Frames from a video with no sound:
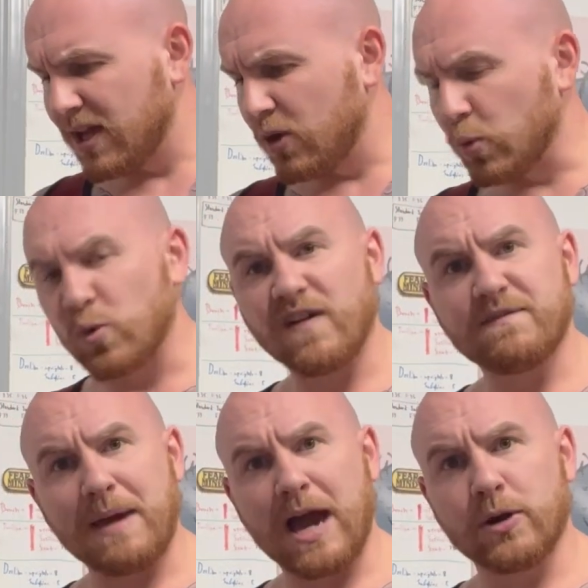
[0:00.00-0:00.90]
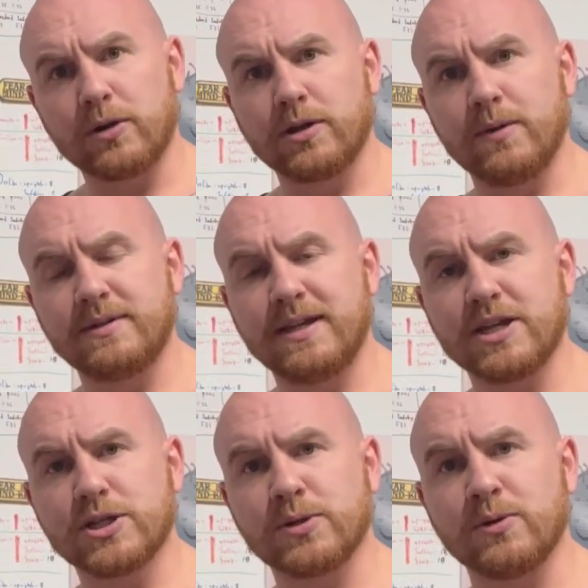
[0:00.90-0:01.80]
rough powder coat
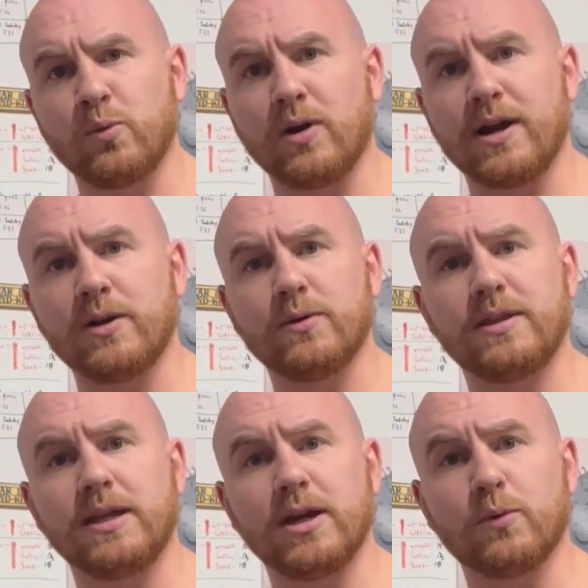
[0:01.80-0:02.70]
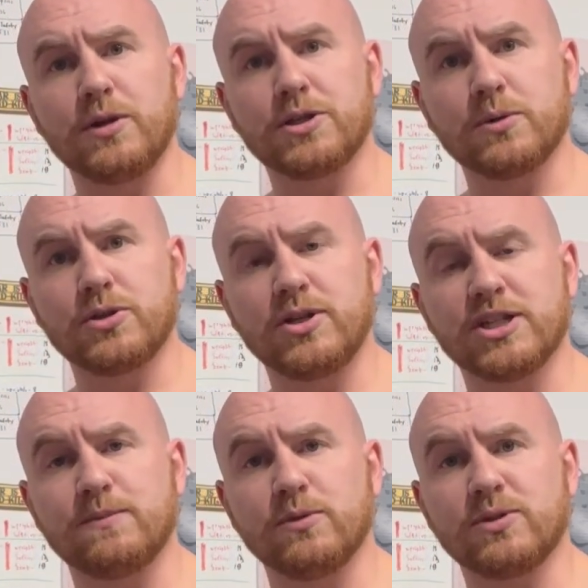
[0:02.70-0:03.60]
texture, where I know the original
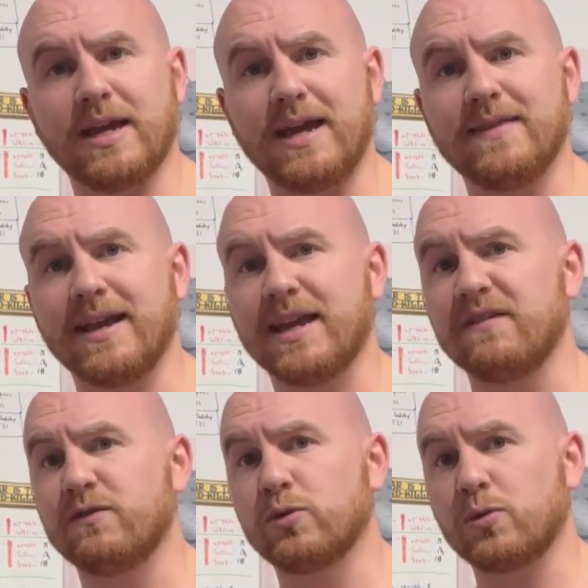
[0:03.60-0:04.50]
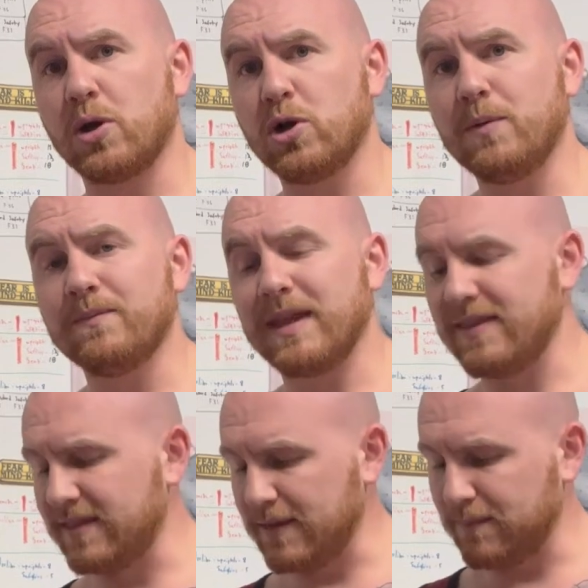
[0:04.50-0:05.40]
adjustables had that kind of chrome,
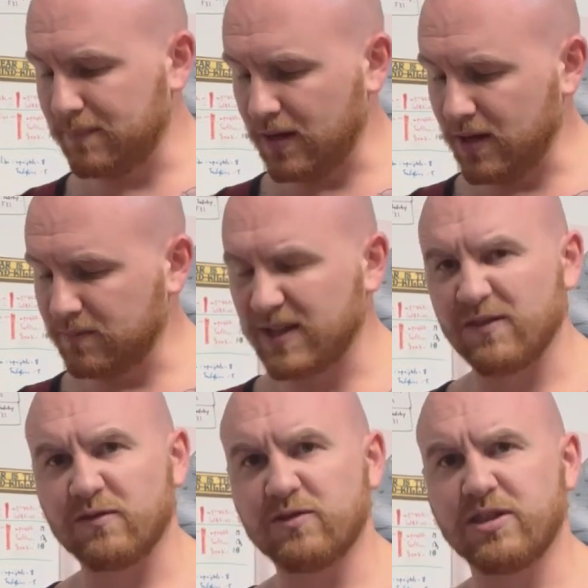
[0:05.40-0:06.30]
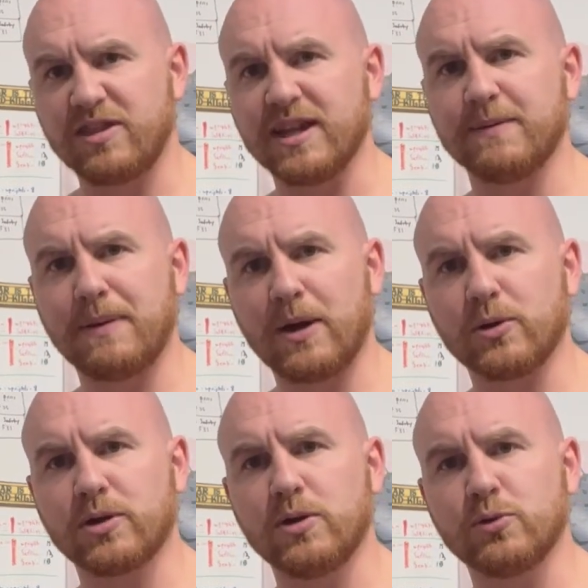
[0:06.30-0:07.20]
and the kind of thick powder
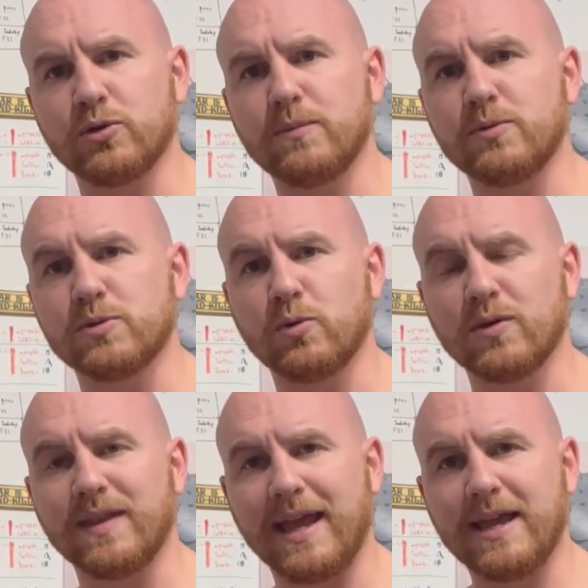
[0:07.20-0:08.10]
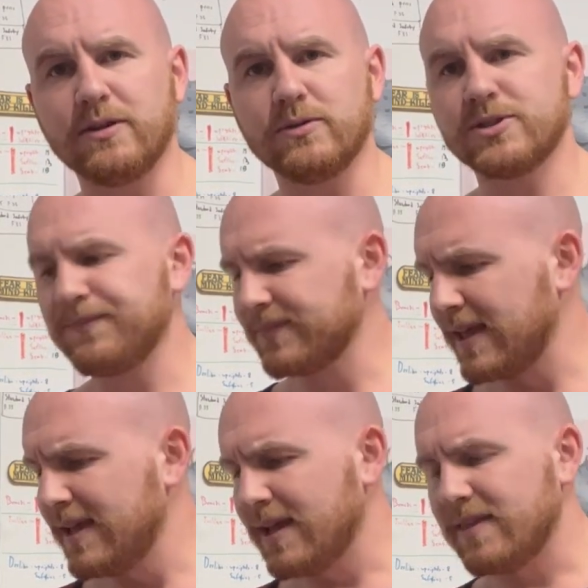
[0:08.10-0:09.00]
coat grip was more in the handles.
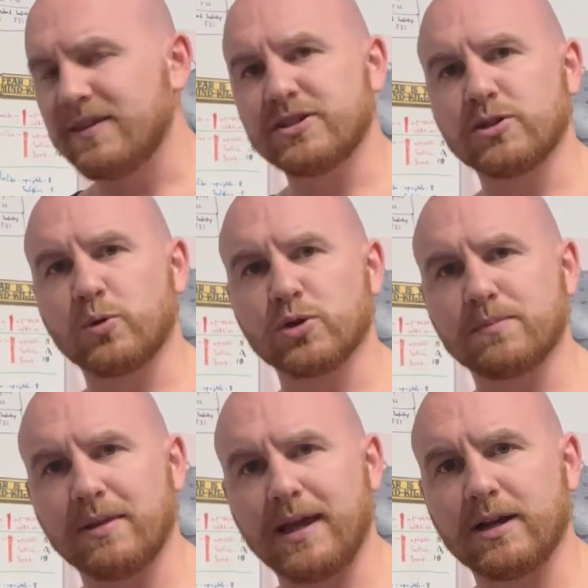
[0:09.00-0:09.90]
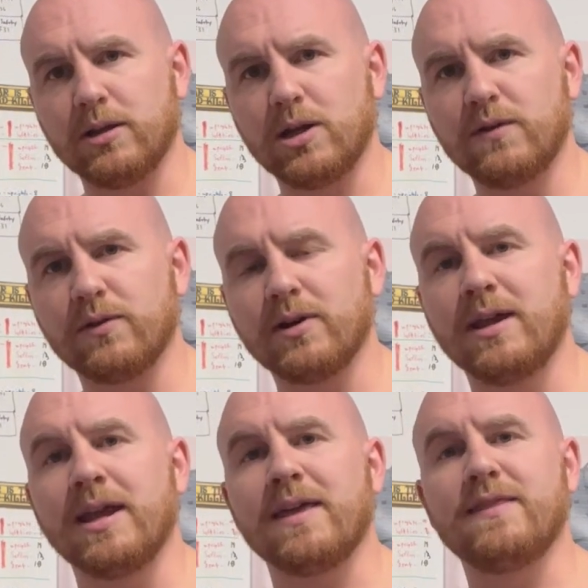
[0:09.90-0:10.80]
This is of course black all over.
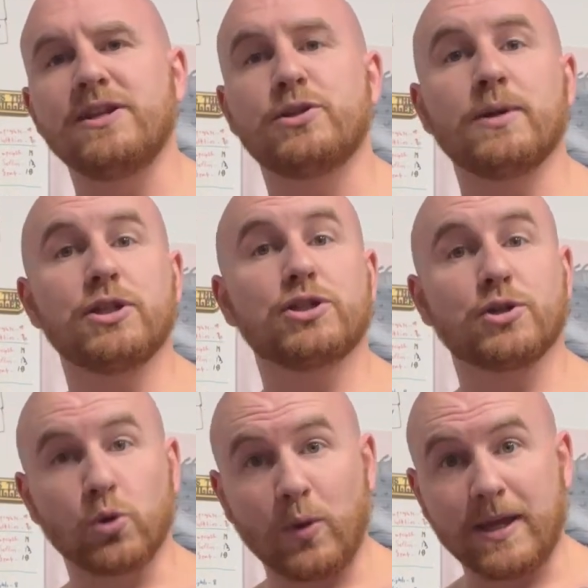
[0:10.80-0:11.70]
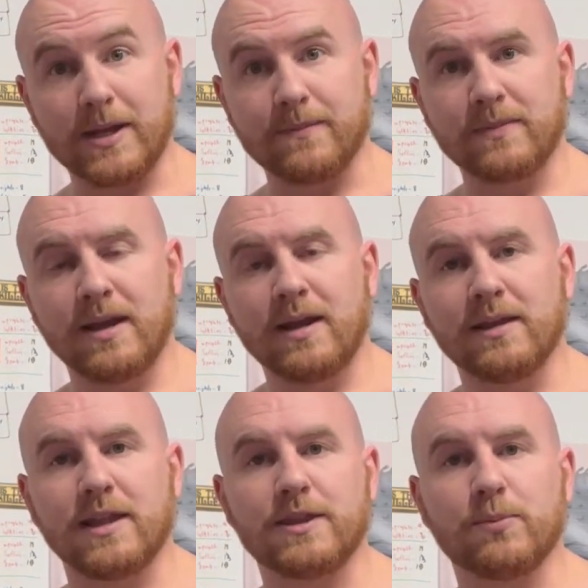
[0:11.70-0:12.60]
These do not screw in
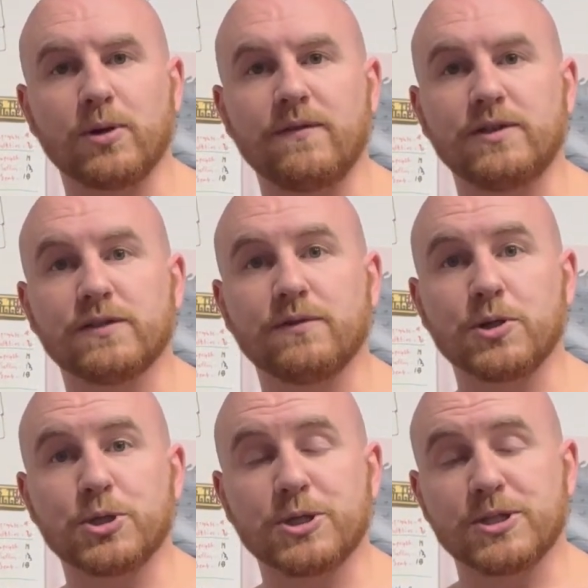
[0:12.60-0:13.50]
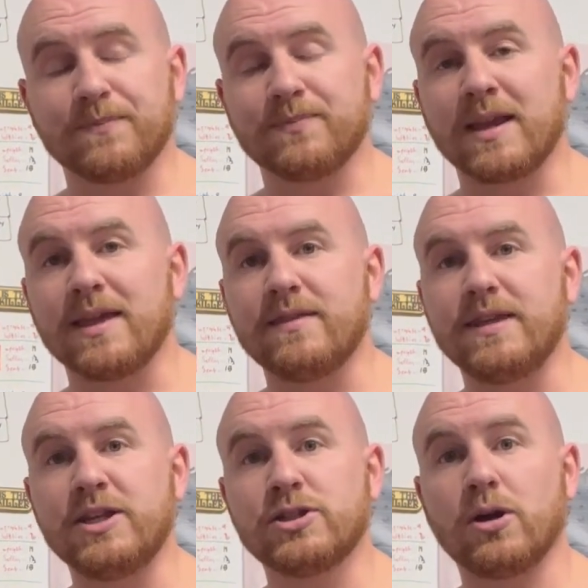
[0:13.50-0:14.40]
like the previous versions.
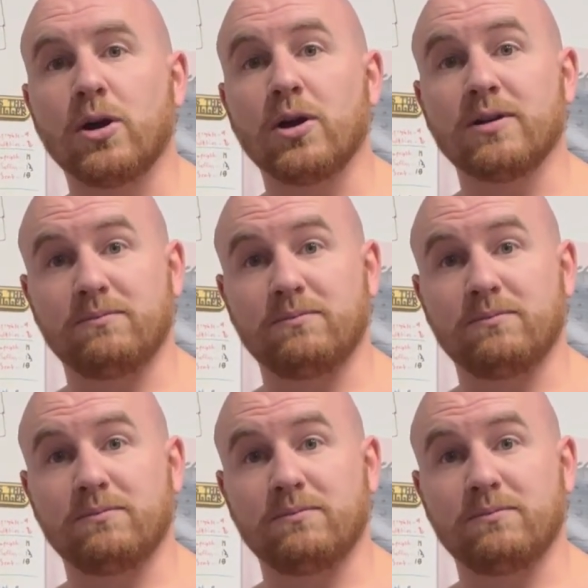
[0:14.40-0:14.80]
These are